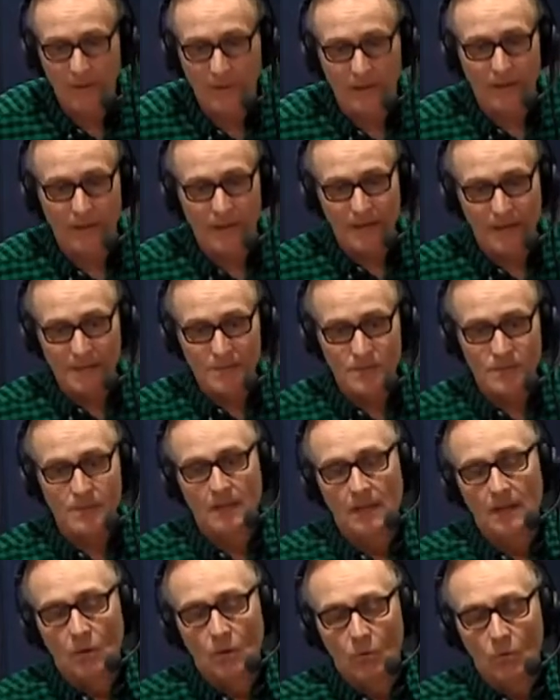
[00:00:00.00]
chaos
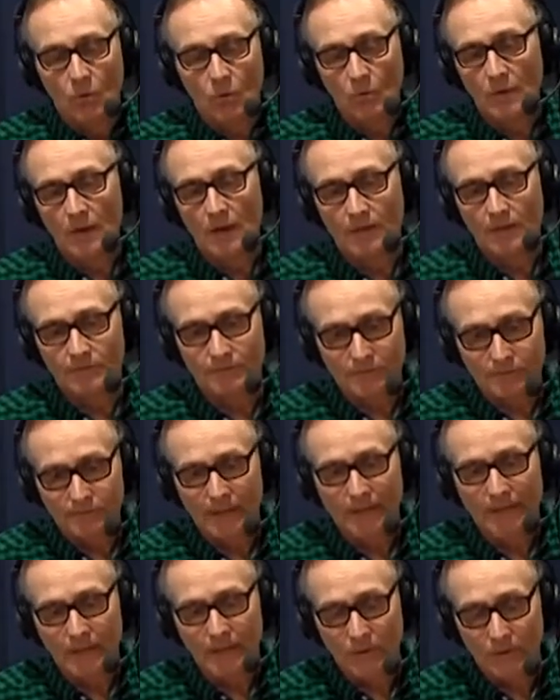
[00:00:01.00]
what we often
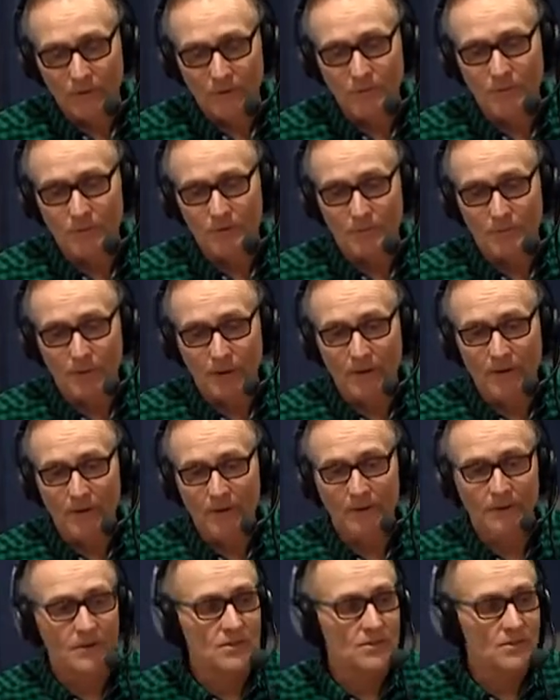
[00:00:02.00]
find here in north
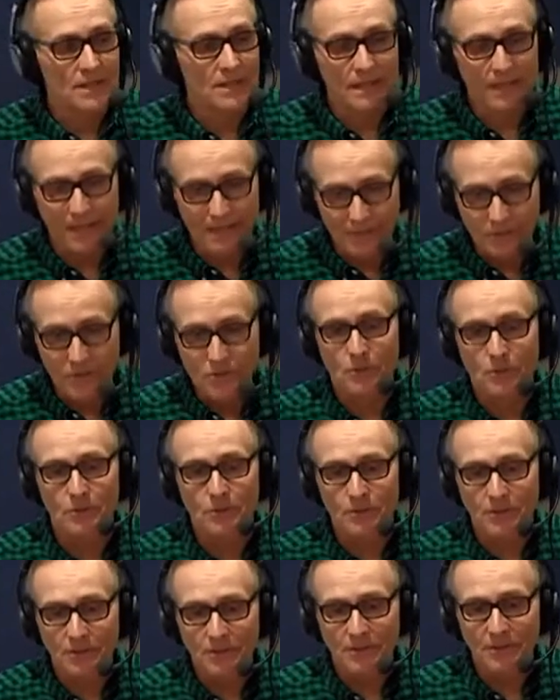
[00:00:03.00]
america is the
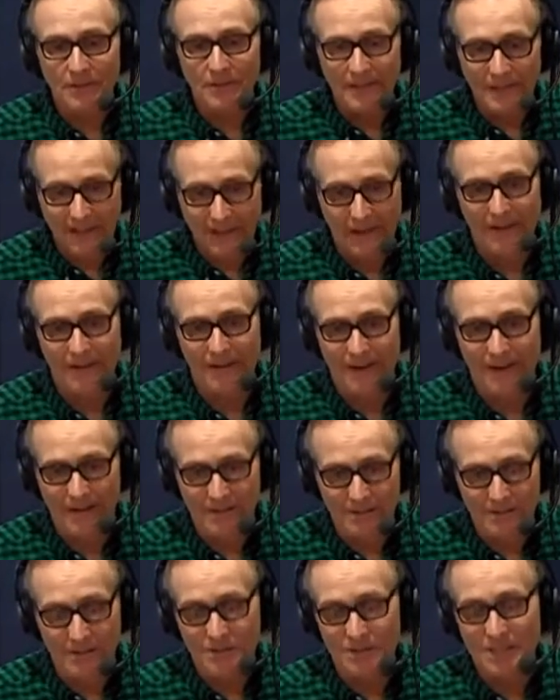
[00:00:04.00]
internal
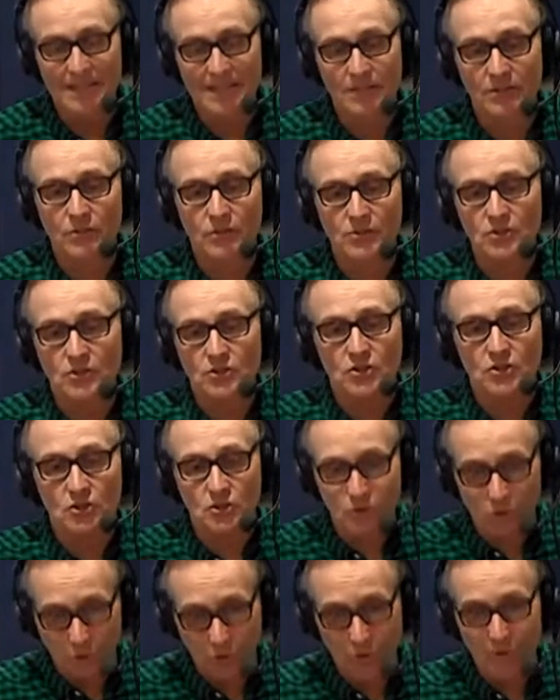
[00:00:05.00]
chaos it's like there's a
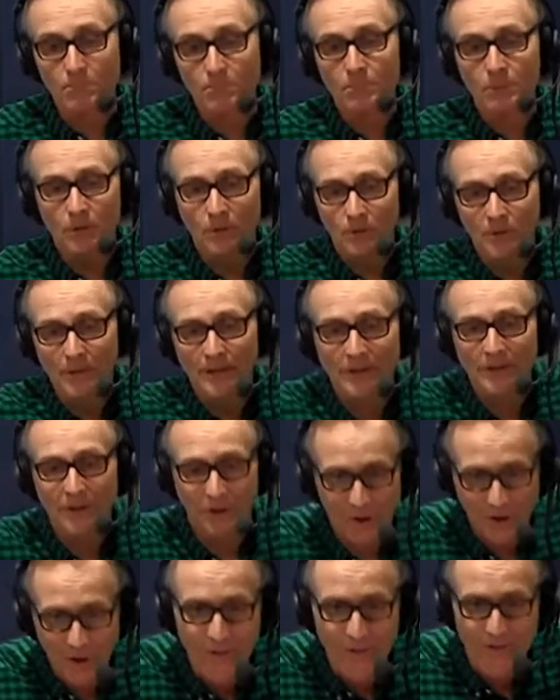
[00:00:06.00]
storm blowing
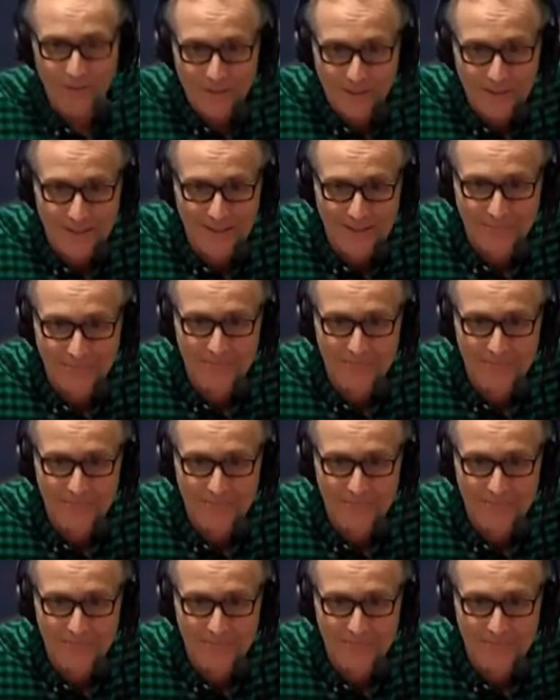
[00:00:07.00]
all the time